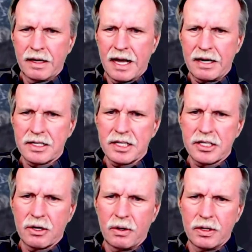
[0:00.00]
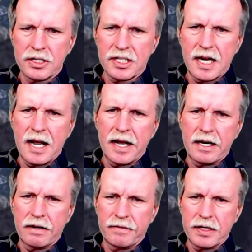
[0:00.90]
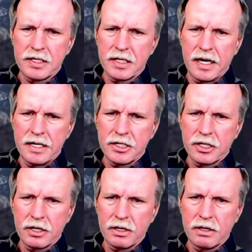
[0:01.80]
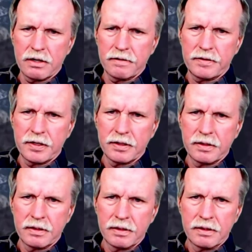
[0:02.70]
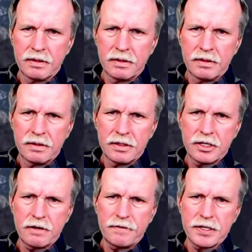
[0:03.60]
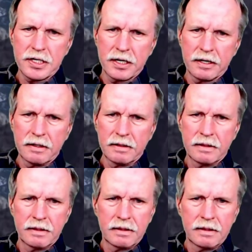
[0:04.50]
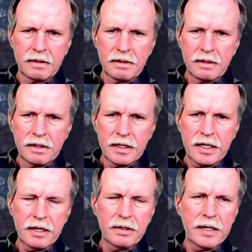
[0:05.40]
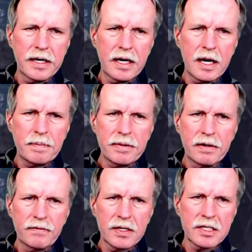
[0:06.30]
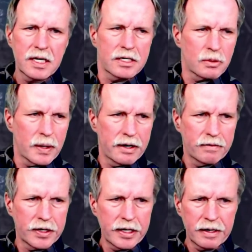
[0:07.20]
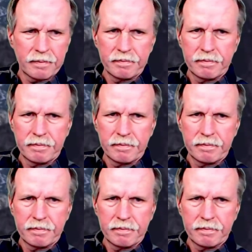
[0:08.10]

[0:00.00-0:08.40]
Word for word: How does this whole side of this nice curved surface here get lit up if the sun's way over here?